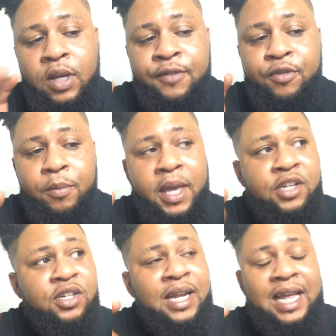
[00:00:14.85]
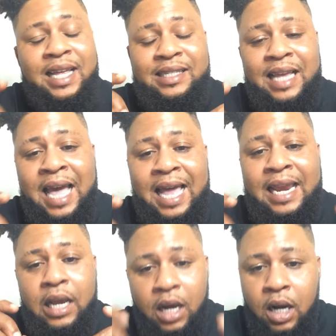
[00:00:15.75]
information that is
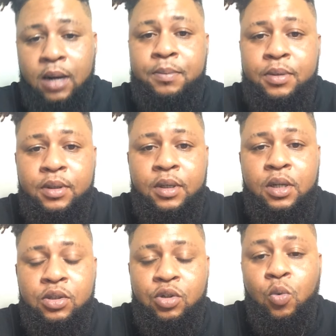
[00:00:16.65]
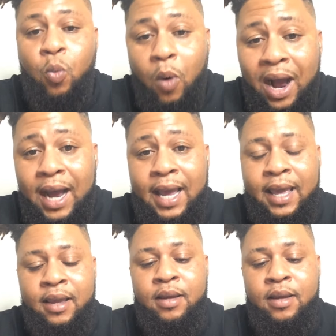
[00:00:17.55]
adding up to why